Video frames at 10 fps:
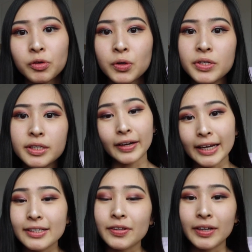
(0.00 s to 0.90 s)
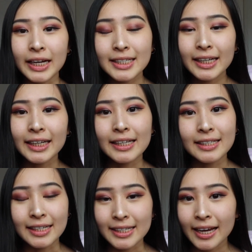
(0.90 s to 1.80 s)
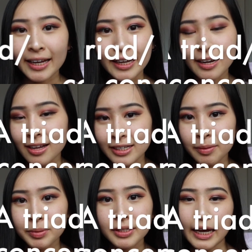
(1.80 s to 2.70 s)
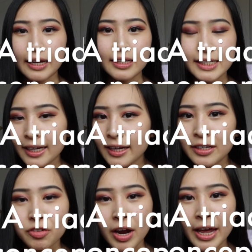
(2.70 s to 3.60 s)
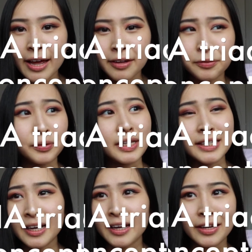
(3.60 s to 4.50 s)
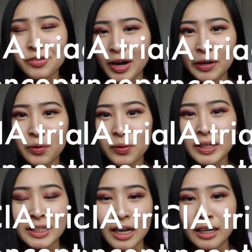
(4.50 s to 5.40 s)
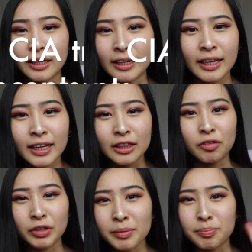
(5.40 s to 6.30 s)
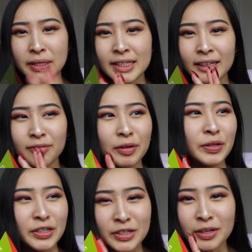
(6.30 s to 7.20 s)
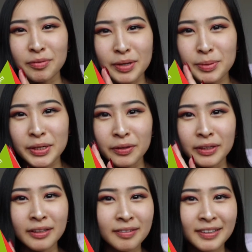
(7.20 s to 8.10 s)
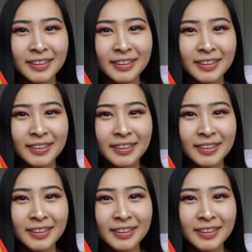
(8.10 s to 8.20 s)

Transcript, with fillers: roles. Okay, so the next thing is the CIA concepts. And the CIA triad or the CIA triangle is kind of like the really basic foundation of cybersecurity.